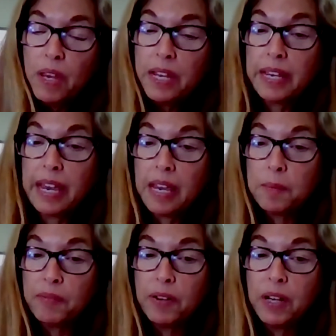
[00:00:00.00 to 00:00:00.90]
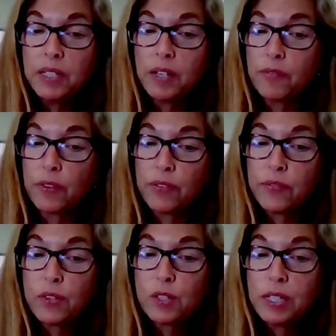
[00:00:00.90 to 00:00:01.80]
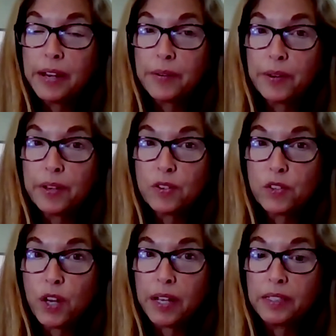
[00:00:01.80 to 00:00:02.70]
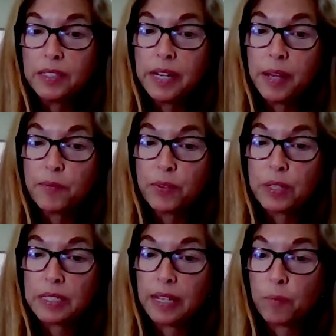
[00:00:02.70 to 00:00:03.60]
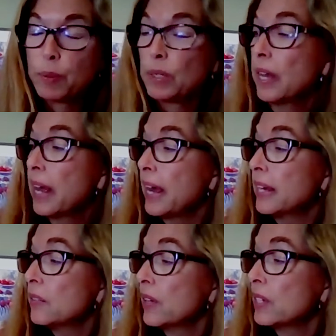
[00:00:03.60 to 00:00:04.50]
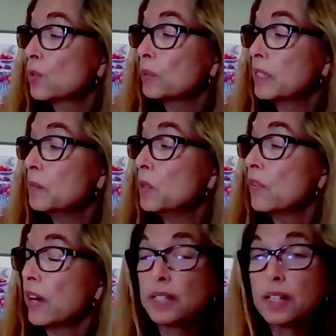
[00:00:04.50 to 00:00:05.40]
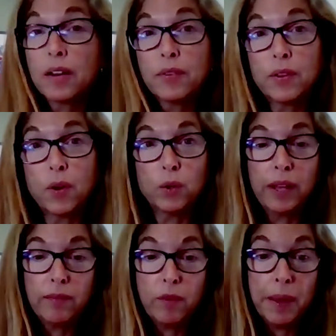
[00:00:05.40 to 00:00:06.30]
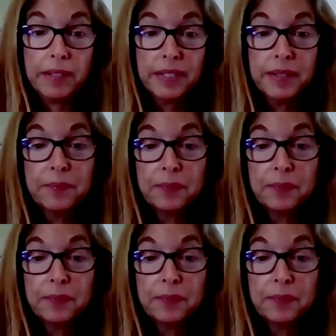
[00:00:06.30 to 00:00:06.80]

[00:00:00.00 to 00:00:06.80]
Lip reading: Make a game of hunting for the first letter in your child's name, for example, and eventually move on to cover the whole alphabet.